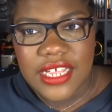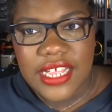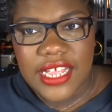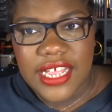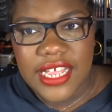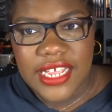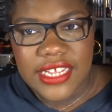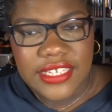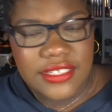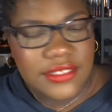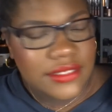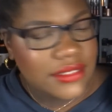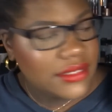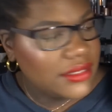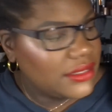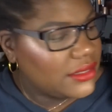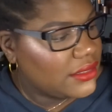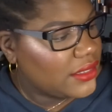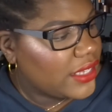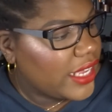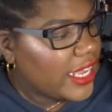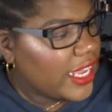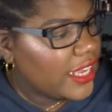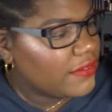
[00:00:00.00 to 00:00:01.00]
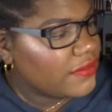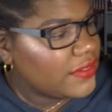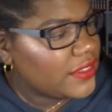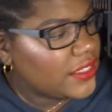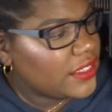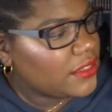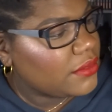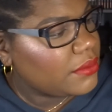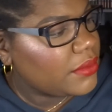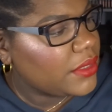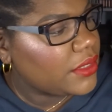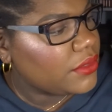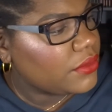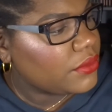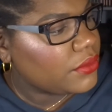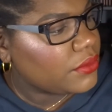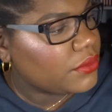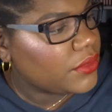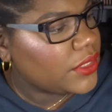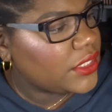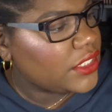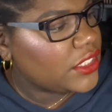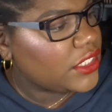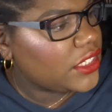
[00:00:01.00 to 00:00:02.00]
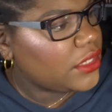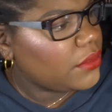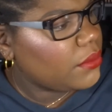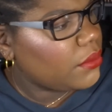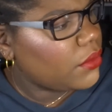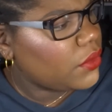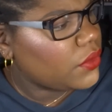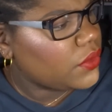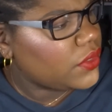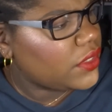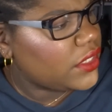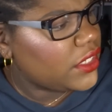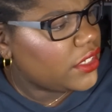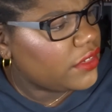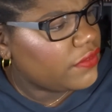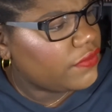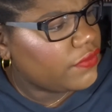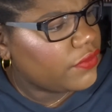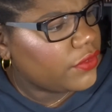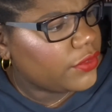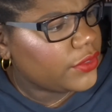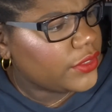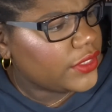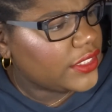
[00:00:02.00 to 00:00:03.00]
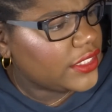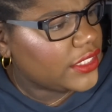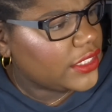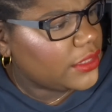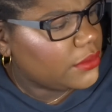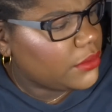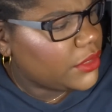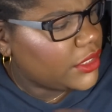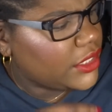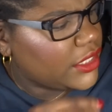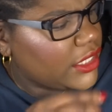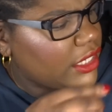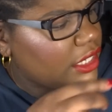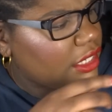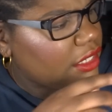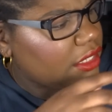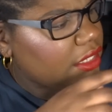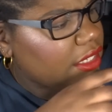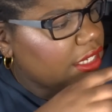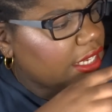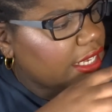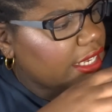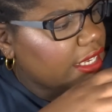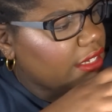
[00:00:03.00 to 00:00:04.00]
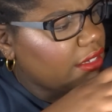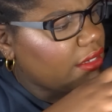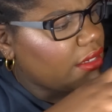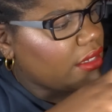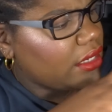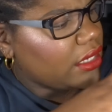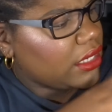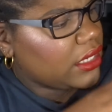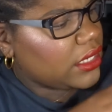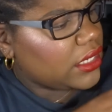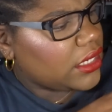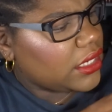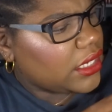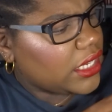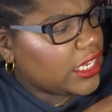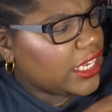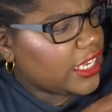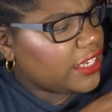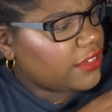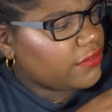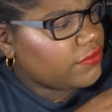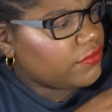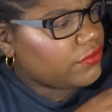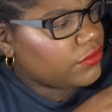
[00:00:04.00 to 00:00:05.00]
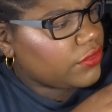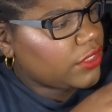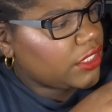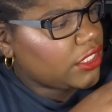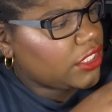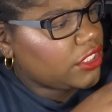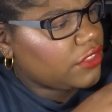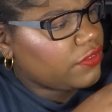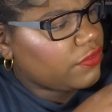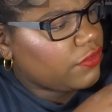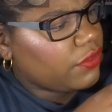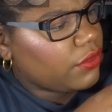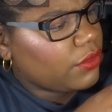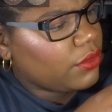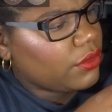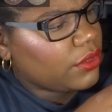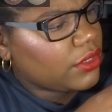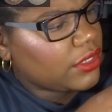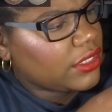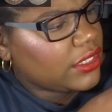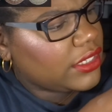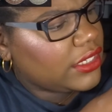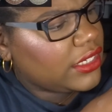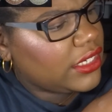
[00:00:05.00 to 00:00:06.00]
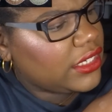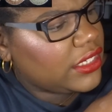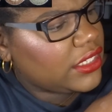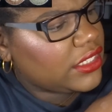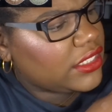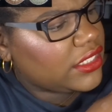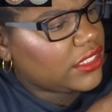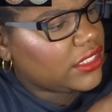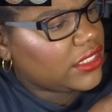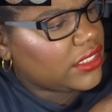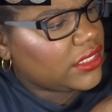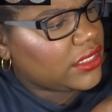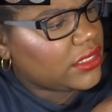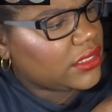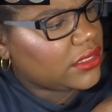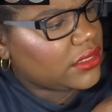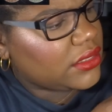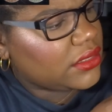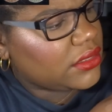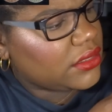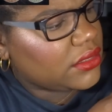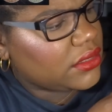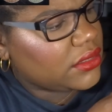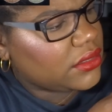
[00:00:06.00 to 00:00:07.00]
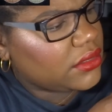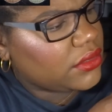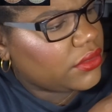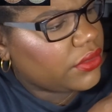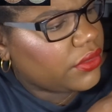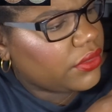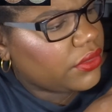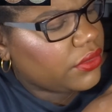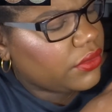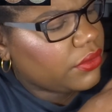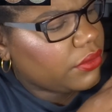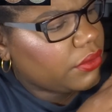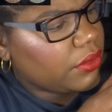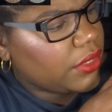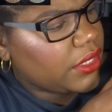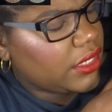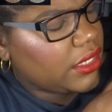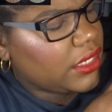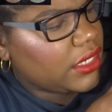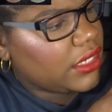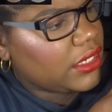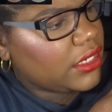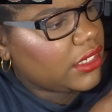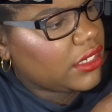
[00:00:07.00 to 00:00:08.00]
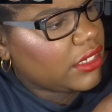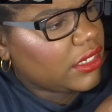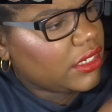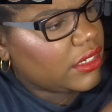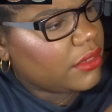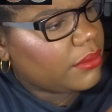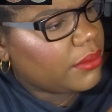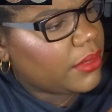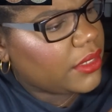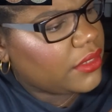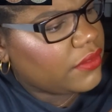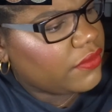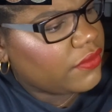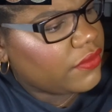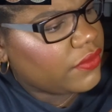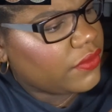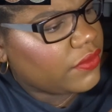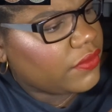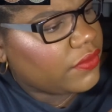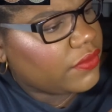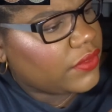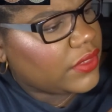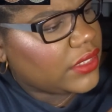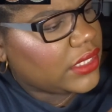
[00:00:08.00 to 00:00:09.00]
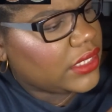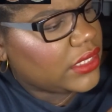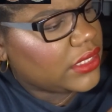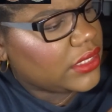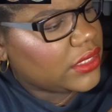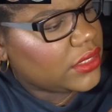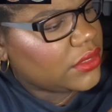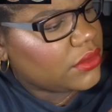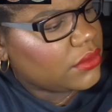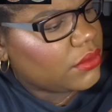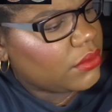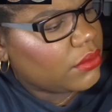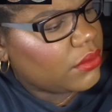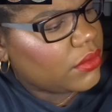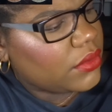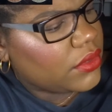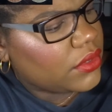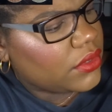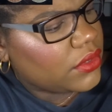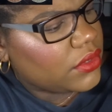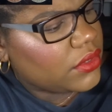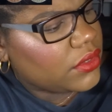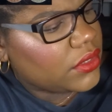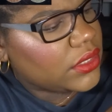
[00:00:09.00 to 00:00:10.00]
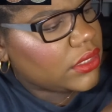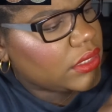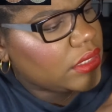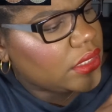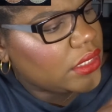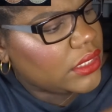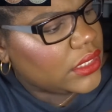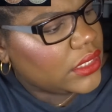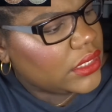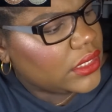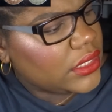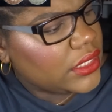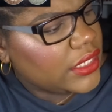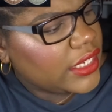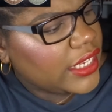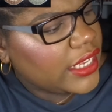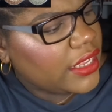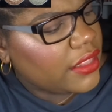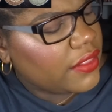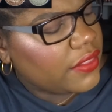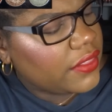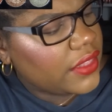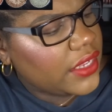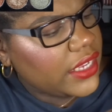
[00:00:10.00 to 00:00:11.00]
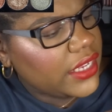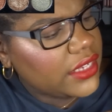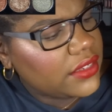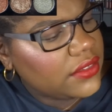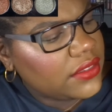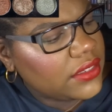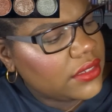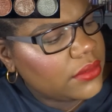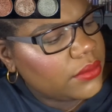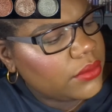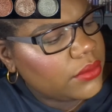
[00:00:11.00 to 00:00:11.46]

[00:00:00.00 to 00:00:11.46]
I've still been reaching mostly for the same shade. Like, I've reached for these three, a little bit this one. I think I did